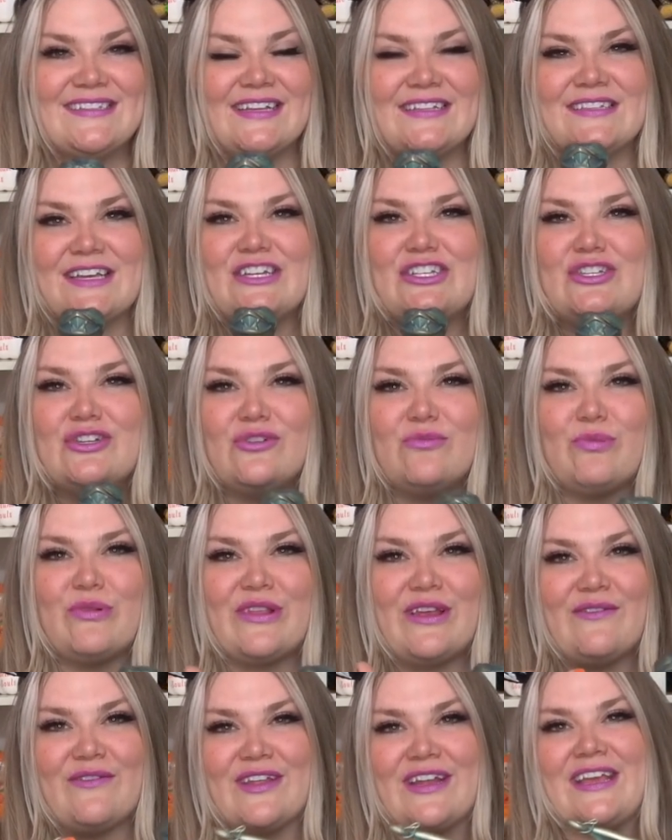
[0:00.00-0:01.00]
I do
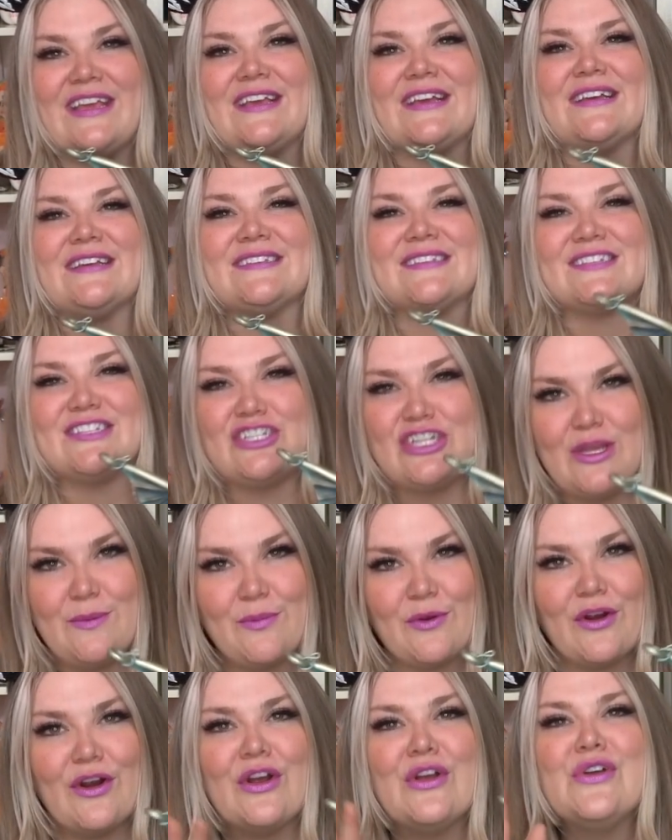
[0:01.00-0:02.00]
believe that he is
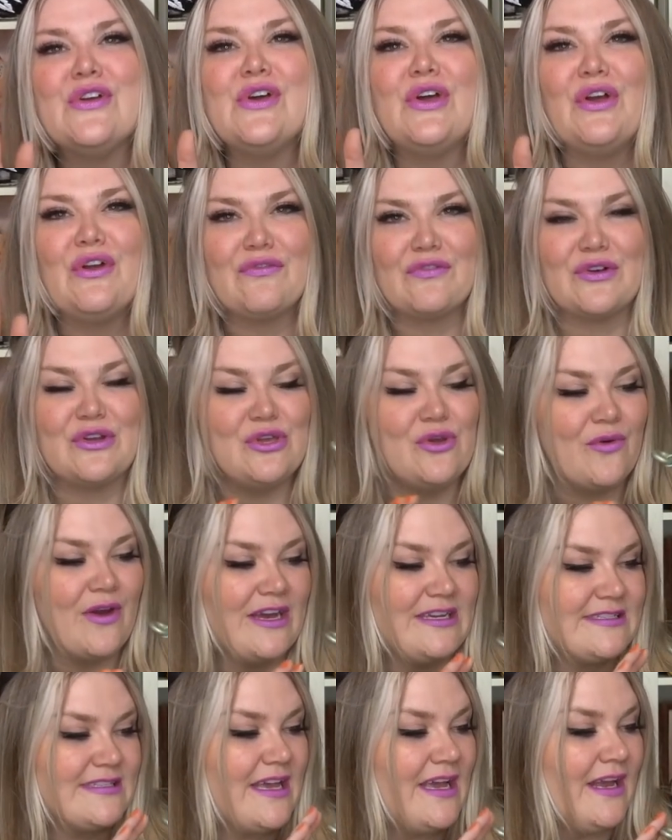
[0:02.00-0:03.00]
cheaper for you
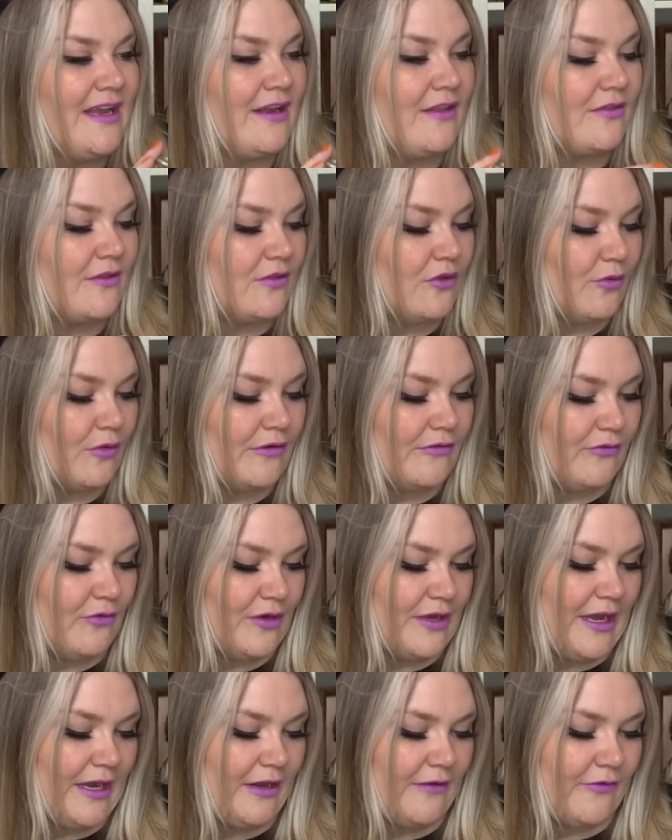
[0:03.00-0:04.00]
guys in the lower
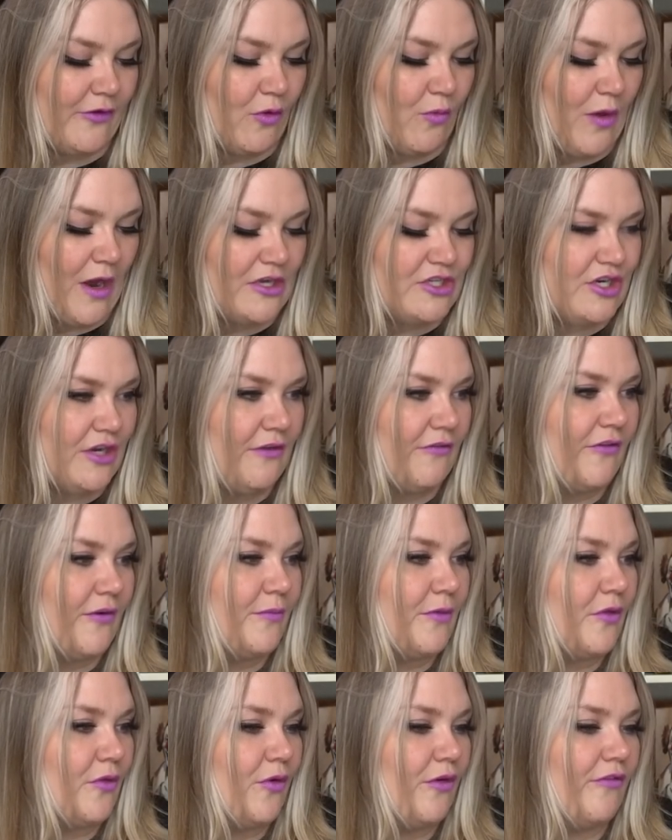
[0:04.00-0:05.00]
forty-eight if you're watching from
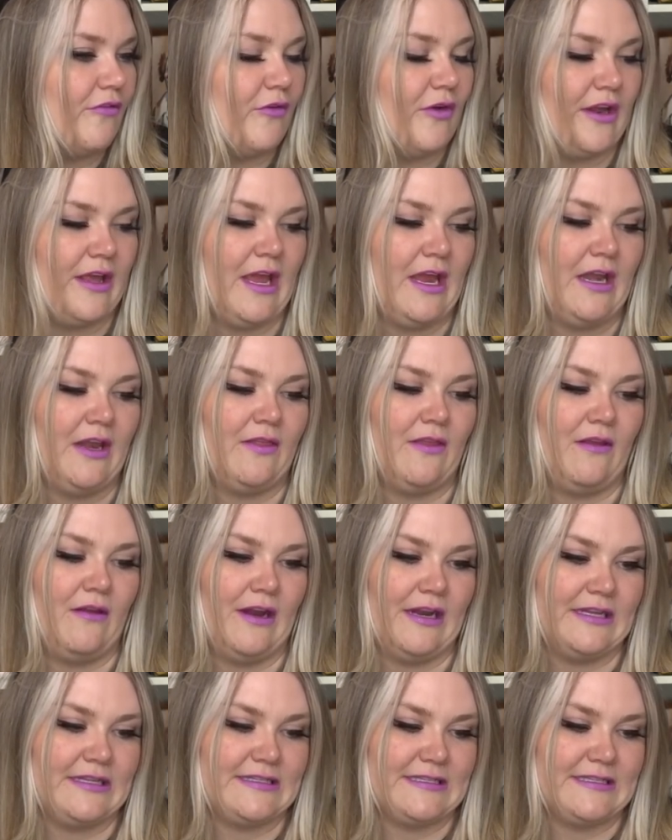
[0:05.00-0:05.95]
the lower forty-eight in the United